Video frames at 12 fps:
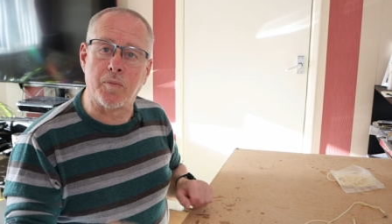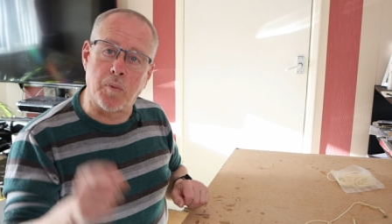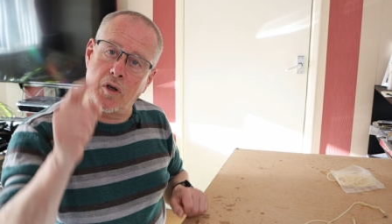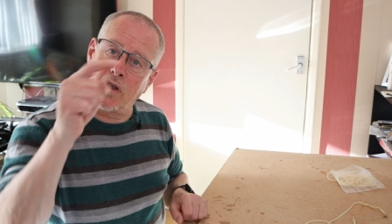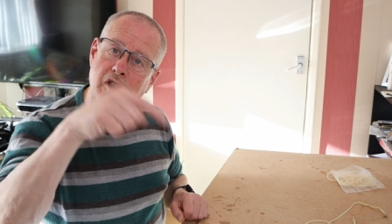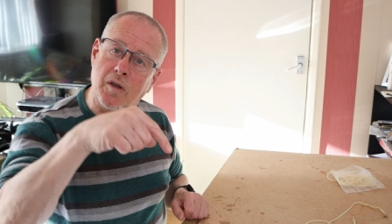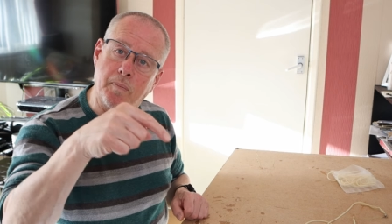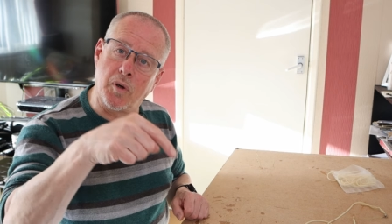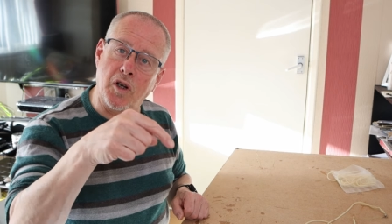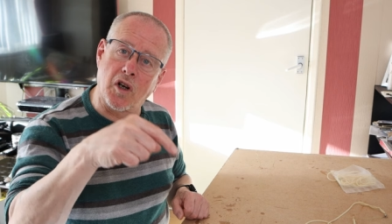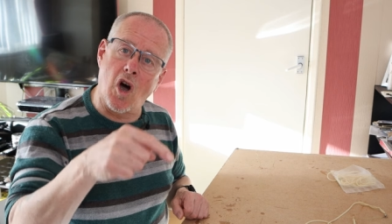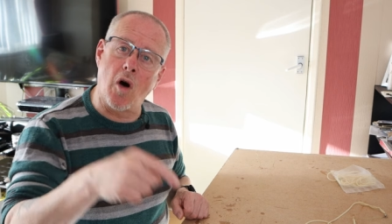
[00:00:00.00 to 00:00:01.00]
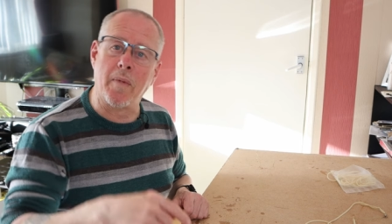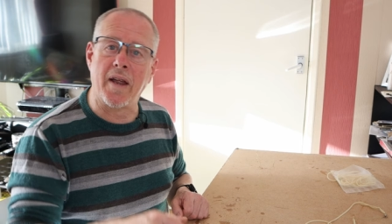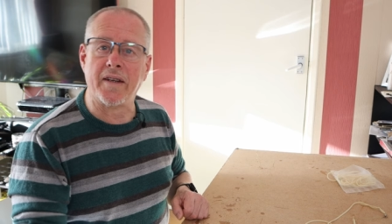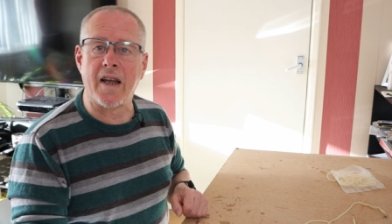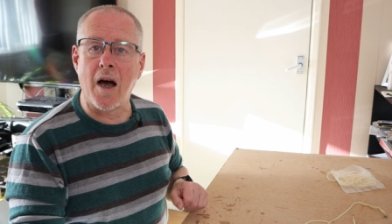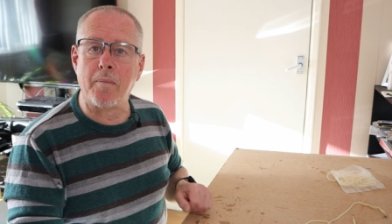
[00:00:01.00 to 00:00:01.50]
Put, put a
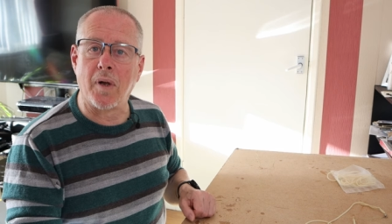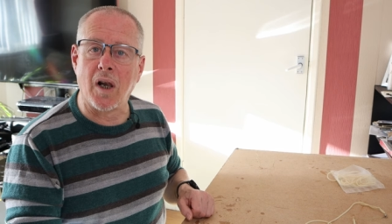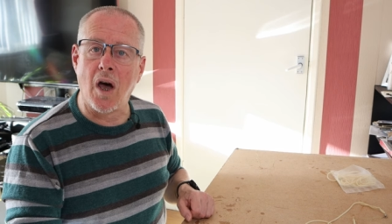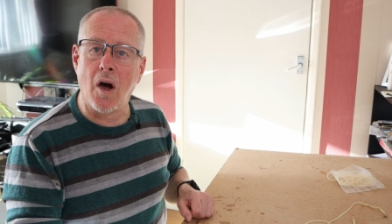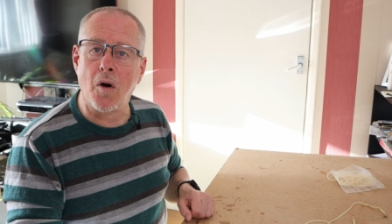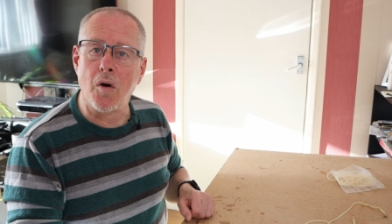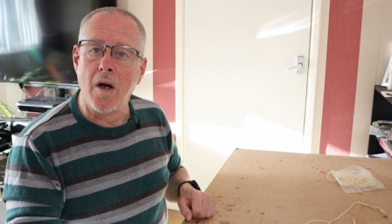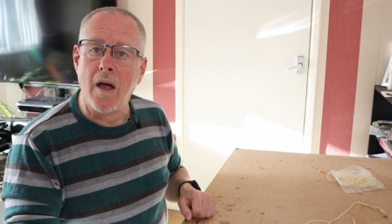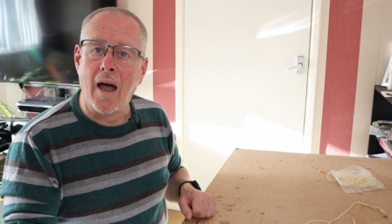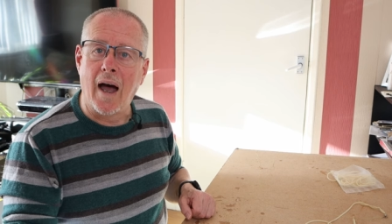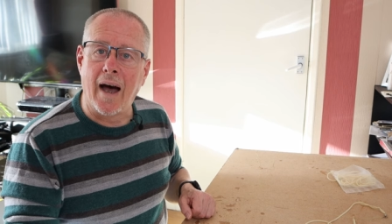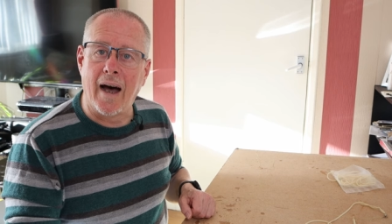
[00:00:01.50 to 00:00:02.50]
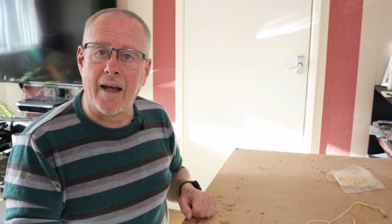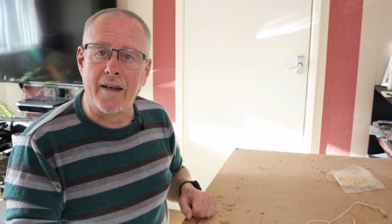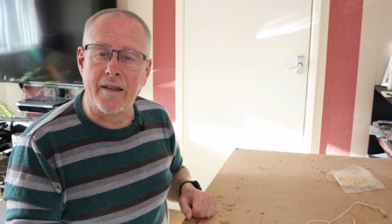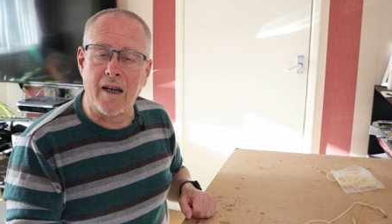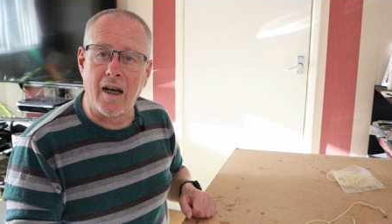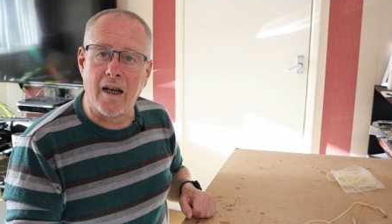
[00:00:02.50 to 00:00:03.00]
comment down below
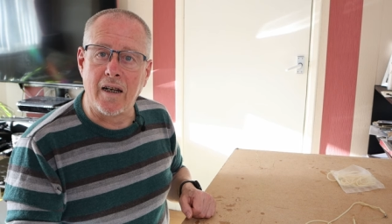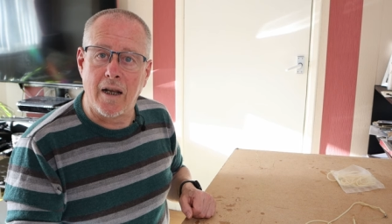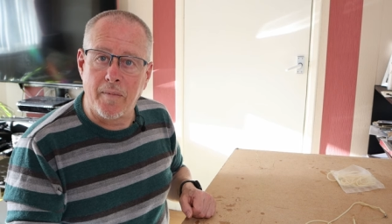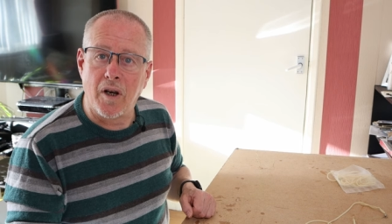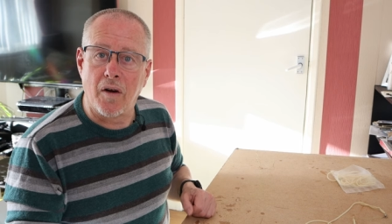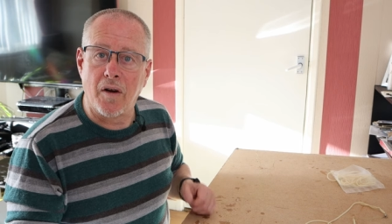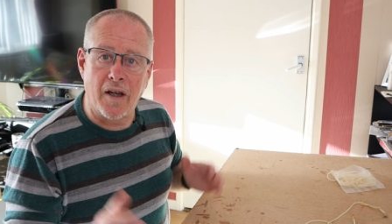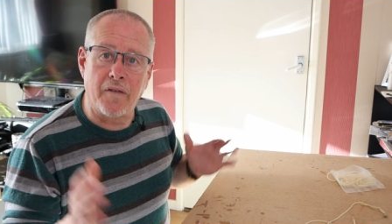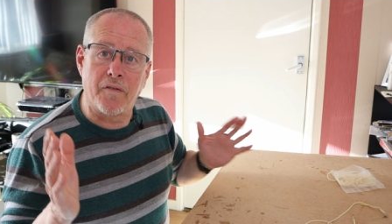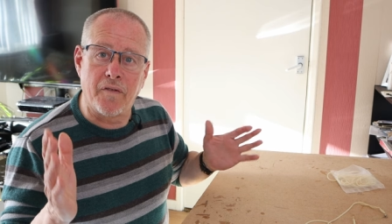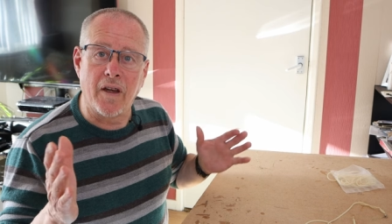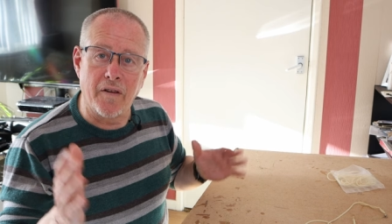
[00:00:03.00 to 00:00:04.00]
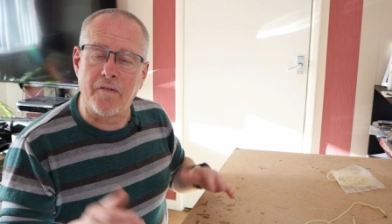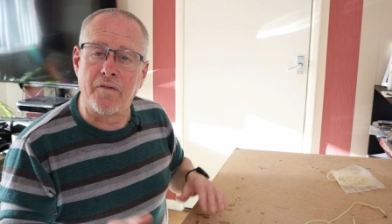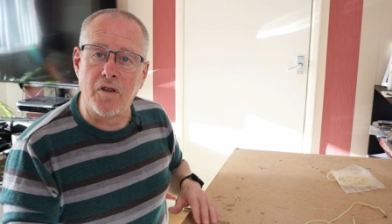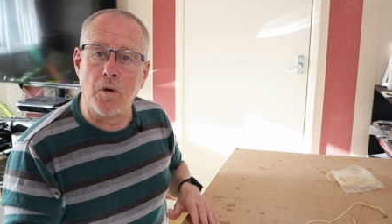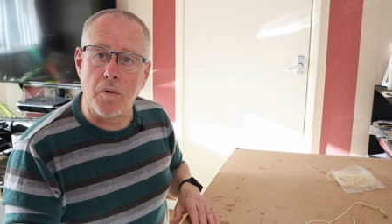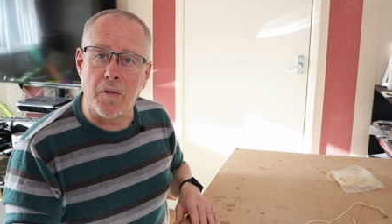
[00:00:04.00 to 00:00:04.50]
and uh, let me know if,
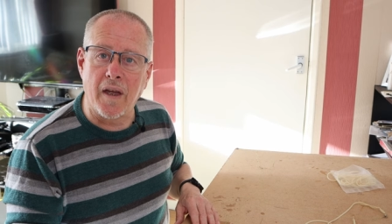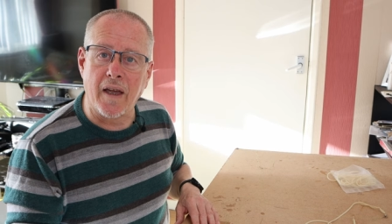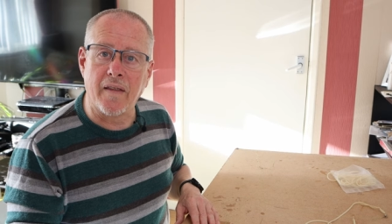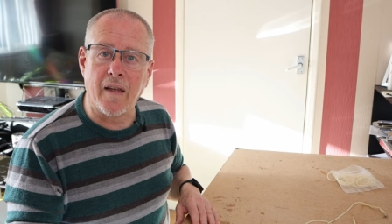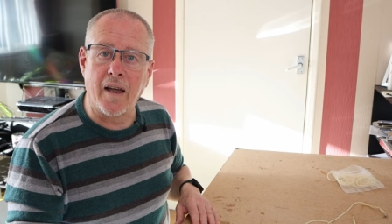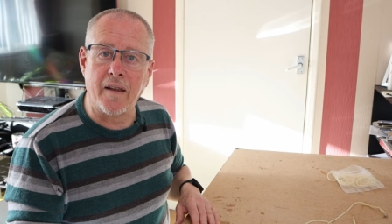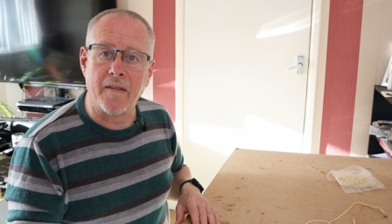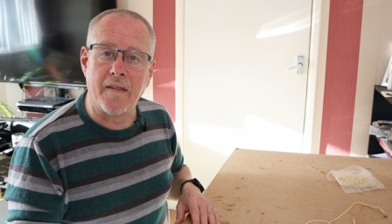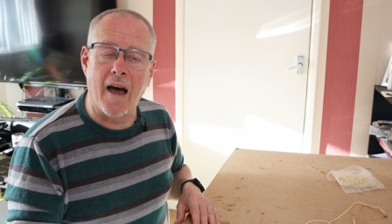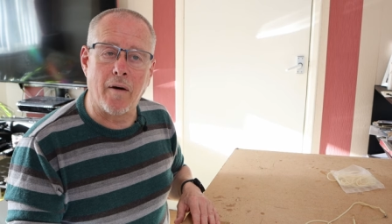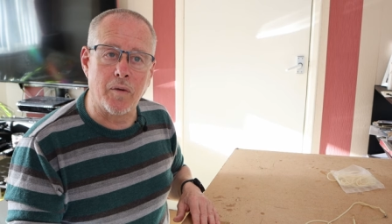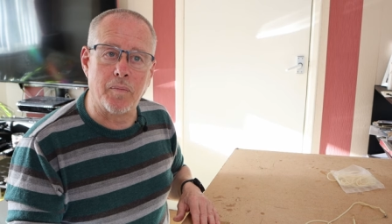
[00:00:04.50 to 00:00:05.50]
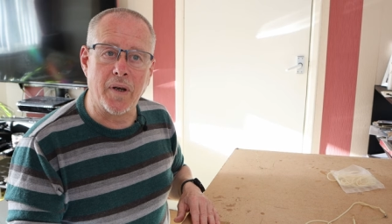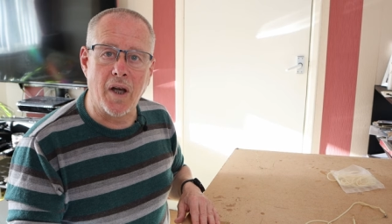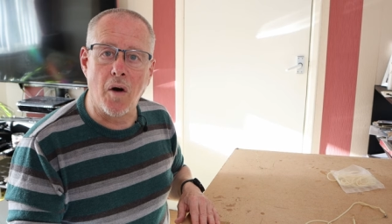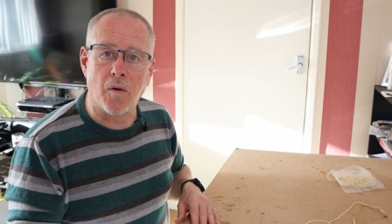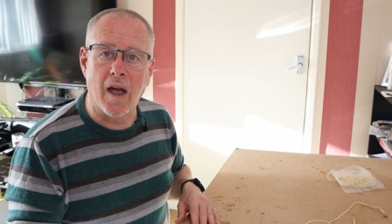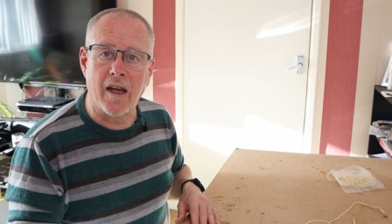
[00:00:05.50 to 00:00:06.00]
if you think that that would be
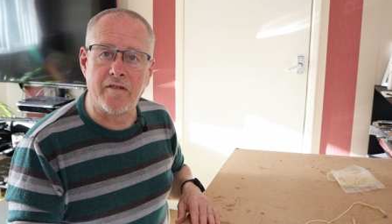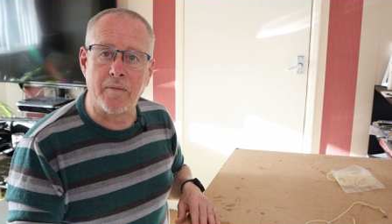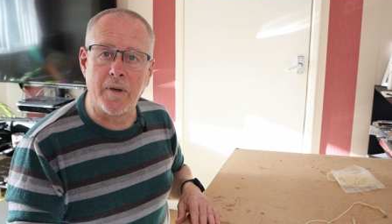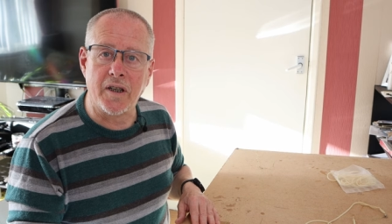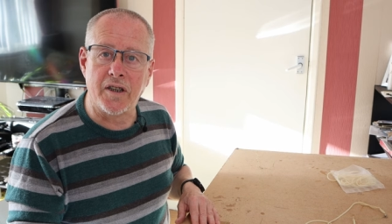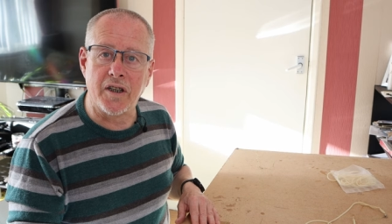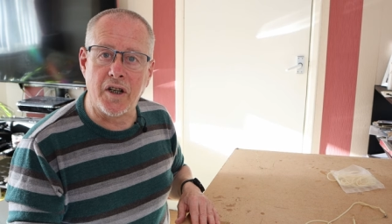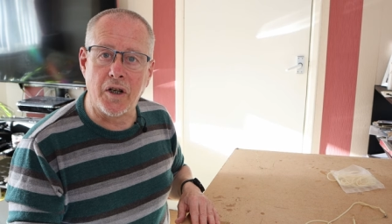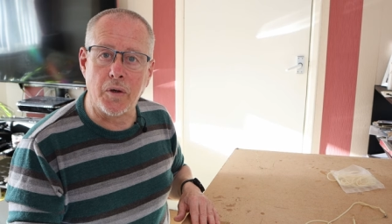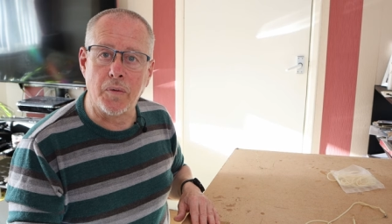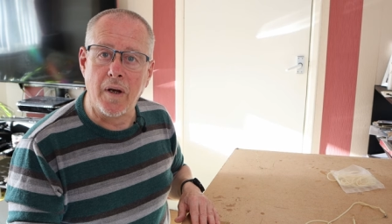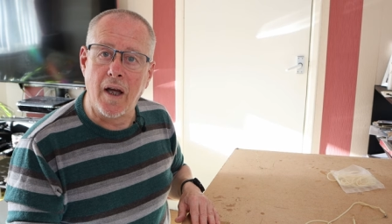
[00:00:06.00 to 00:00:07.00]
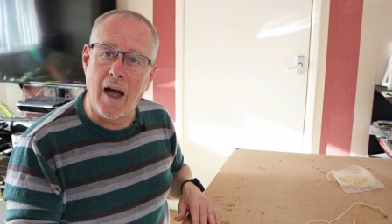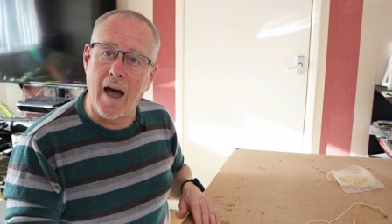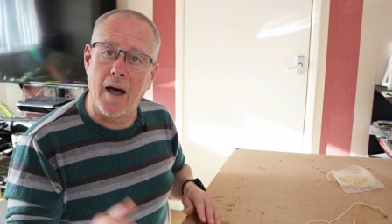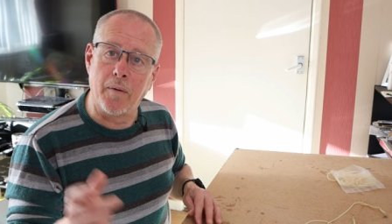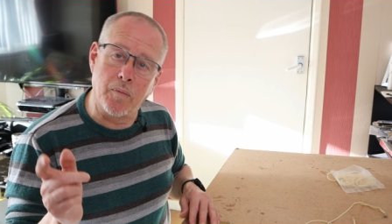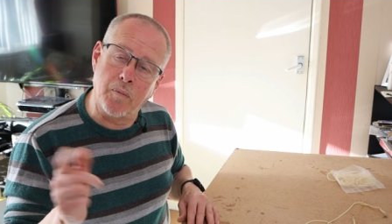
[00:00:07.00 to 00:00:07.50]
okay for me to do
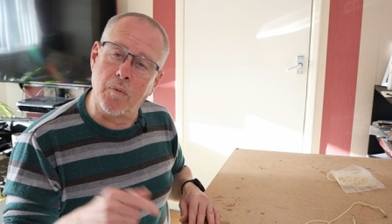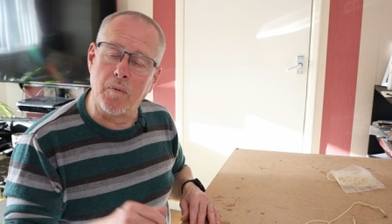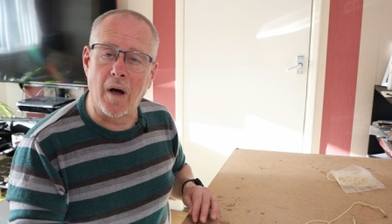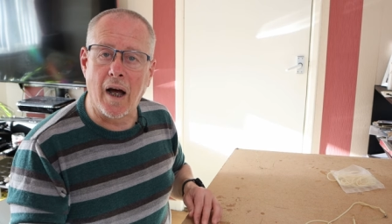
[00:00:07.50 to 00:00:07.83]
and um,